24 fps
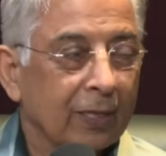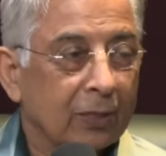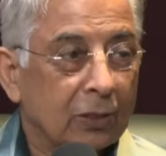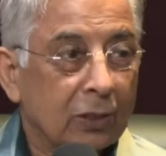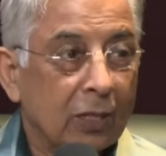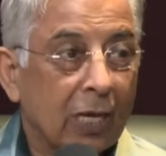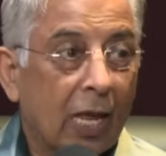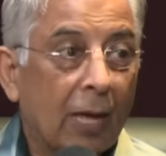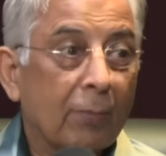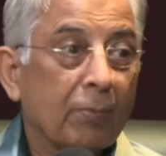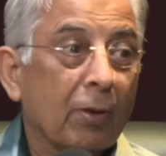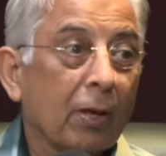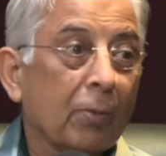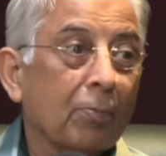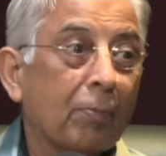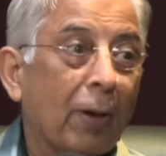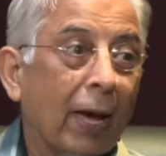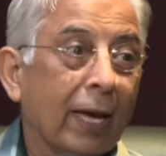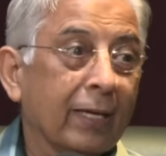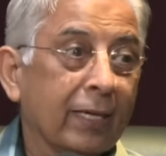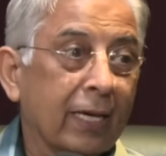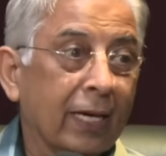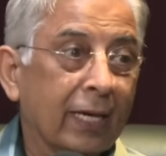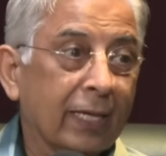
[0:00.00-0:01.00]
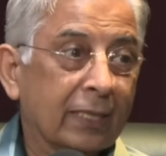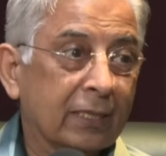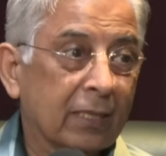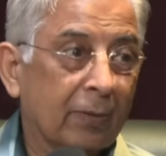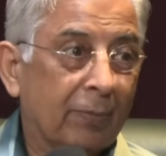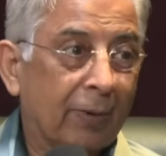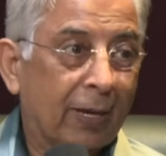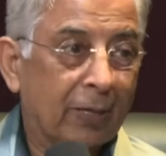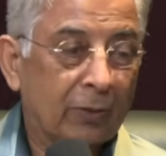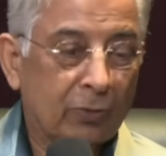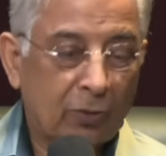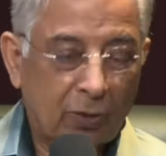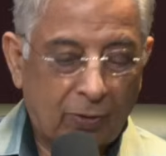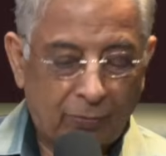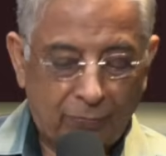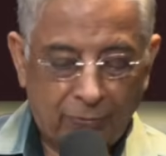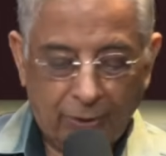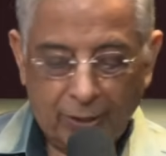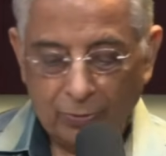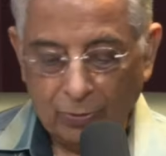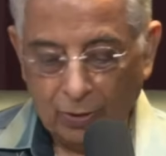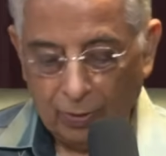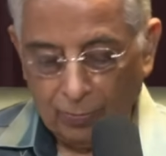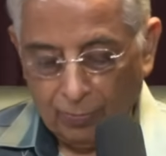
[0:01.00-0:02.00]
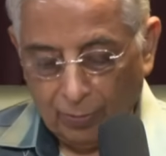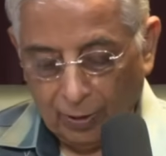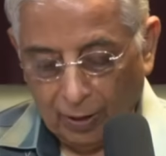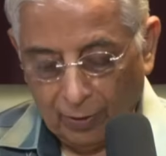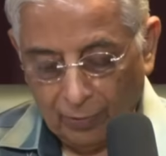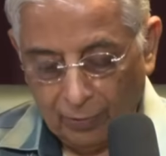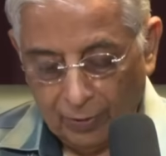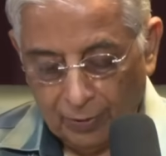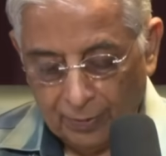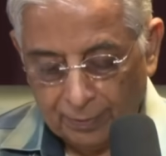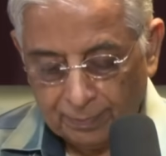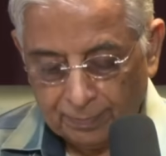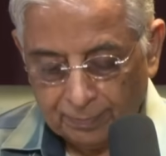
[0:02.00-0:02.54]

Islamic banking is a matter of federal power.